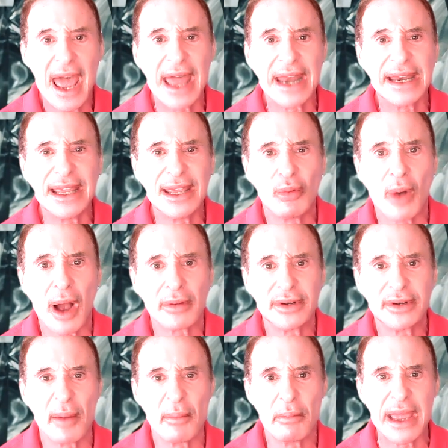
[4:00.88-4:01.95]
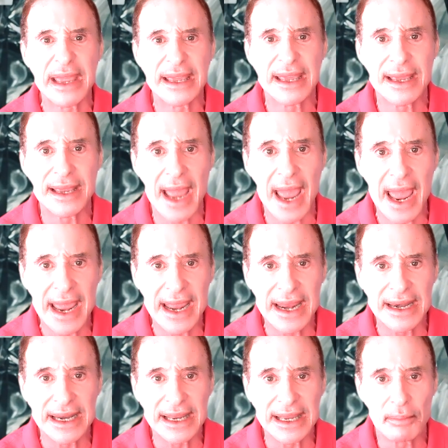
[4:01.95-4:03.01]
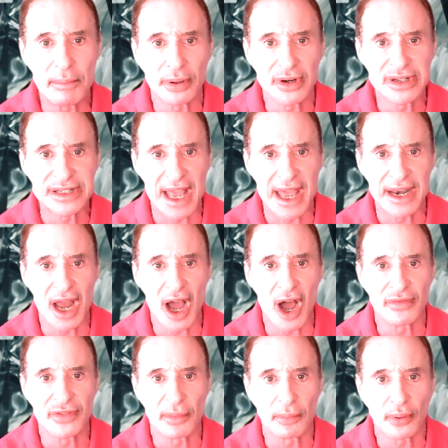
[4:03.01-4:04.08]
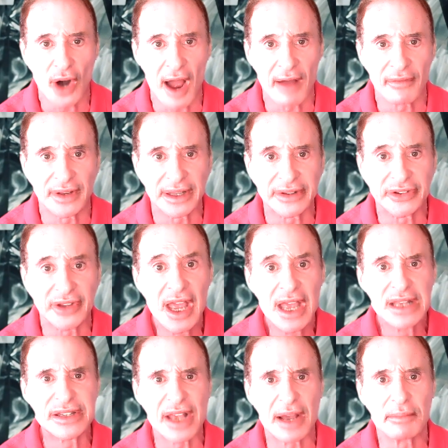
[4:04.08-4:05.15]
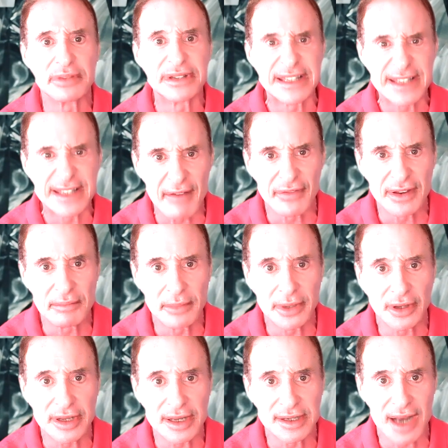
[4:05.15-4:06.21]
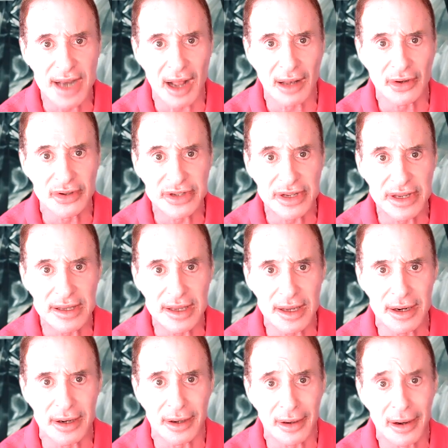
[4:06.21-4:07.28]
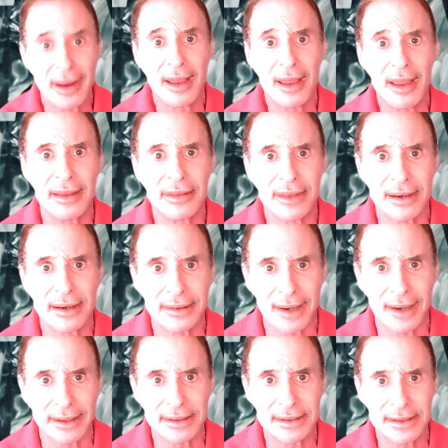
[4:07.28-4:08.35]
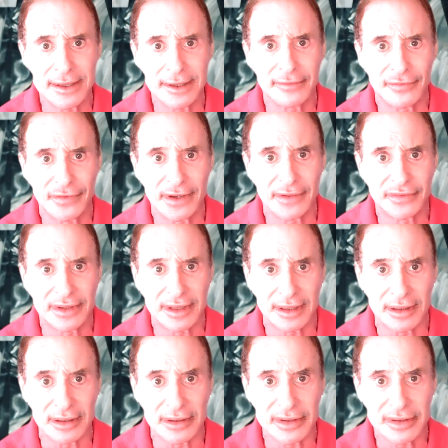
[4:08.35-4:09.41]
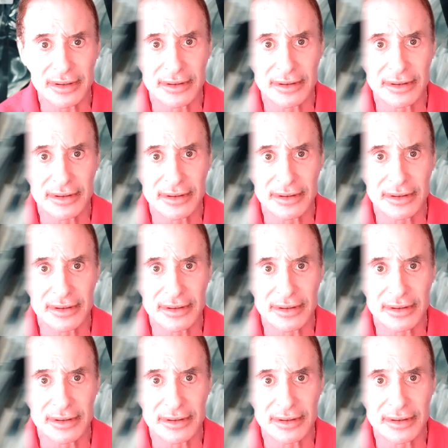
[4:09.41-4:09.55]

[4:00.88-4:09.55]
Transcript: and he wound up making 80% of the profits, some $7 million a year in the 1950s.